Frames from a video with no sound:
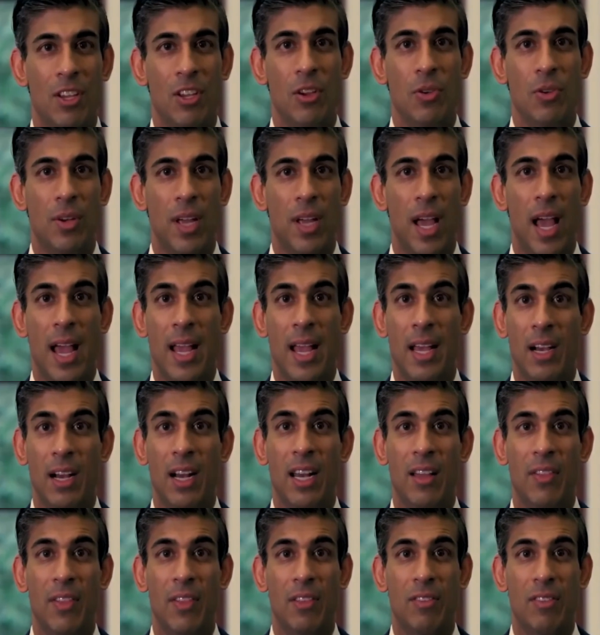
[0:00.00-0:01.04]
the UK,
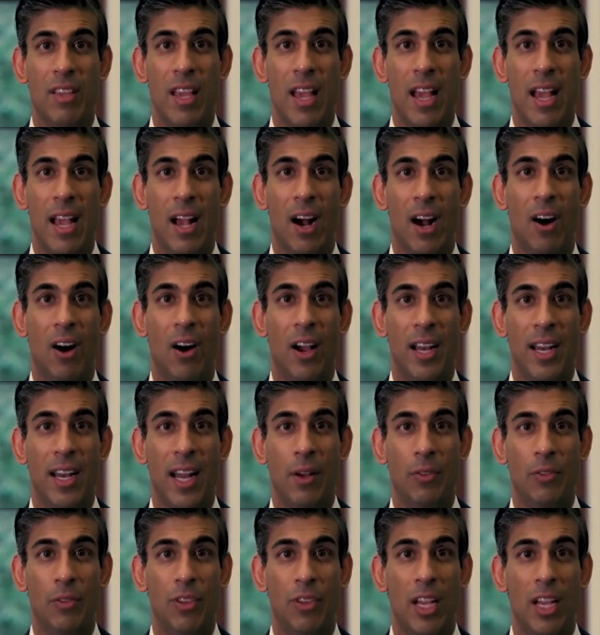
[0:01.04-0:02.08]
earlier this year, I
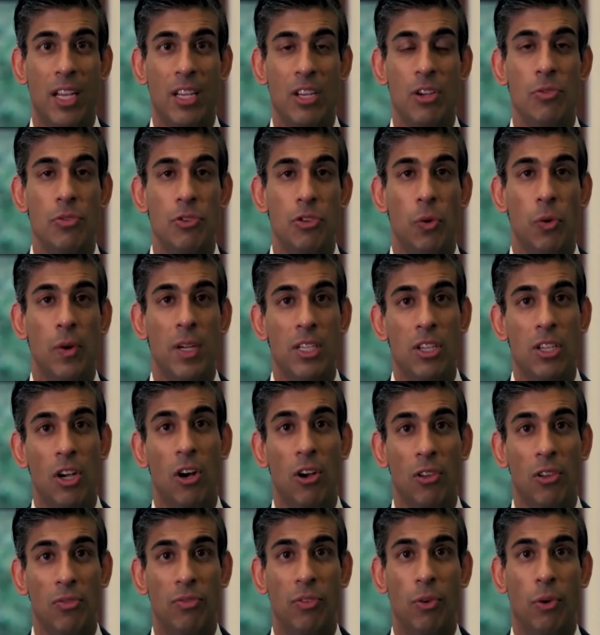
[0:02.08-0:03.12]
announced a new joint
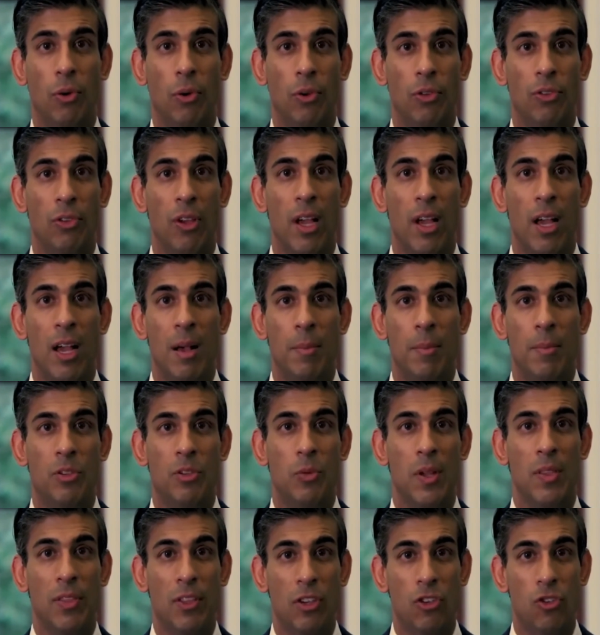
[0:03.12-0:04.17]
task force
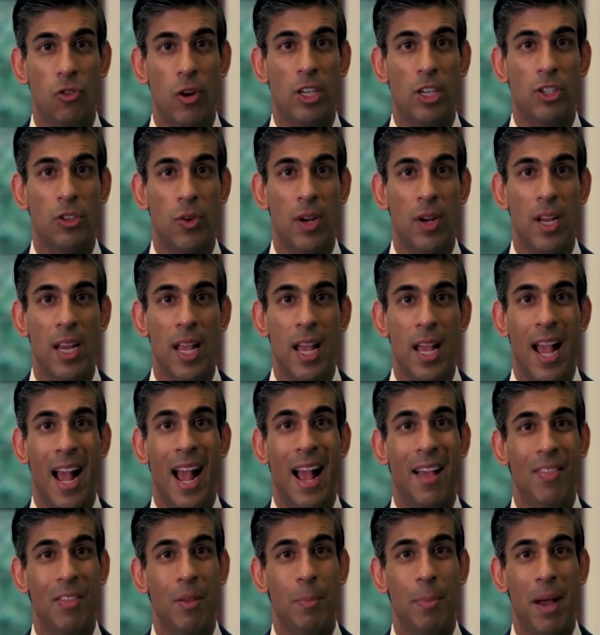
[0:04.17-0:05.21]
between the Treasury
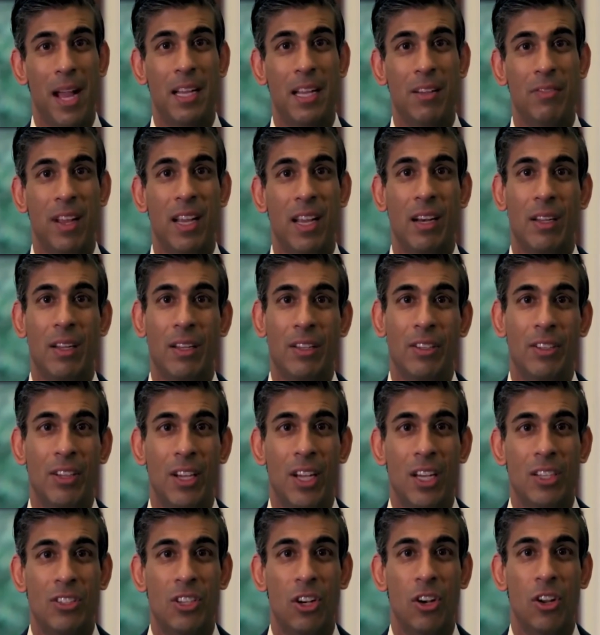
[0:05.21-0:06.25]
and the Bank of
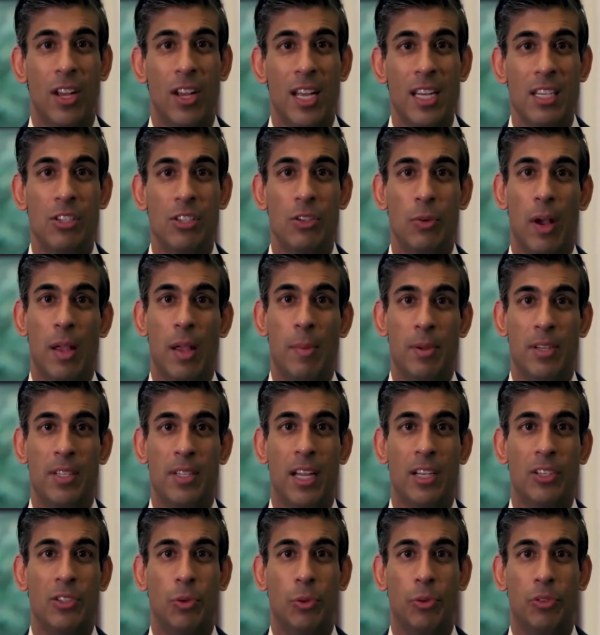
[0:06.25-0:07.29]
England to look into a
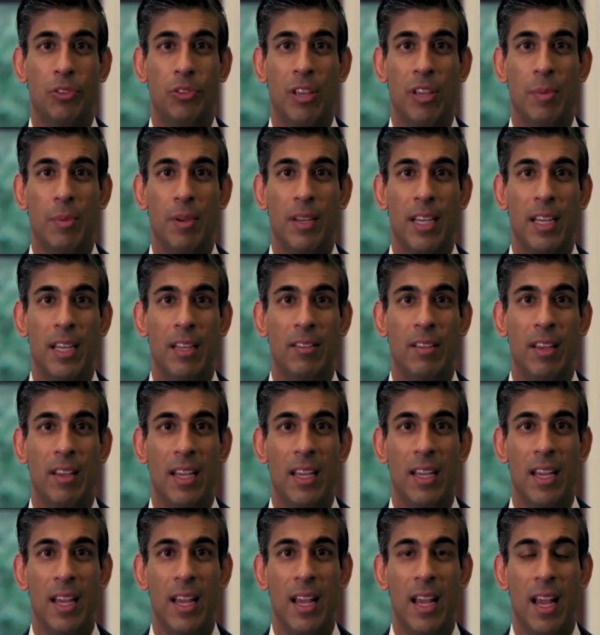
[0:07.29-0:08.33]
potential
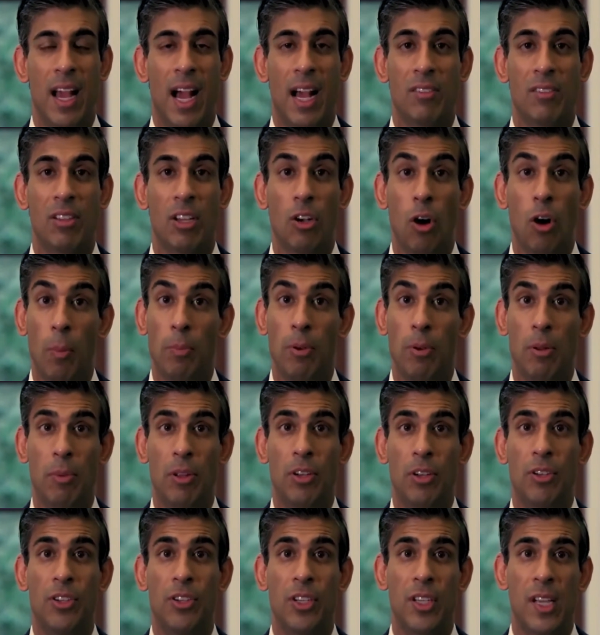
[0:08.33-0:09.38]
CBDC as a
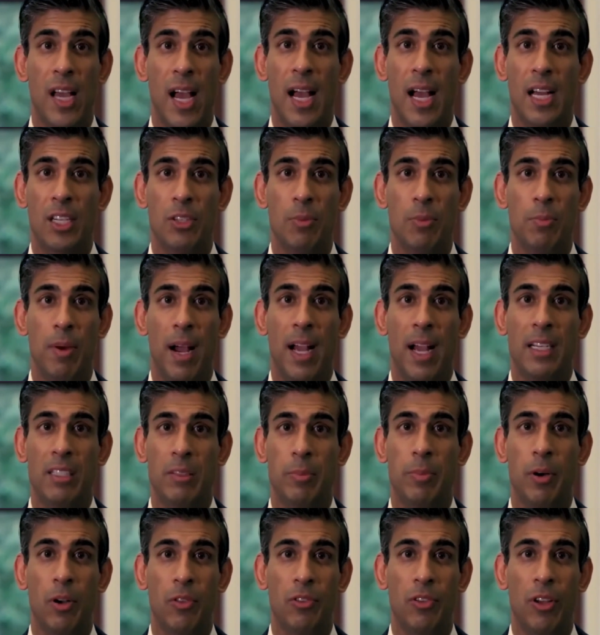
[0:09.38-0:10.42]
complement to cash and bank
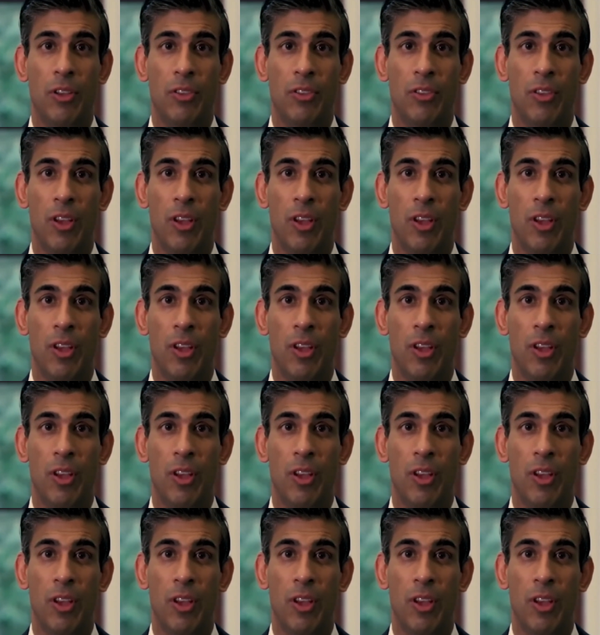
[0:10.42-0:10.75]
deposits.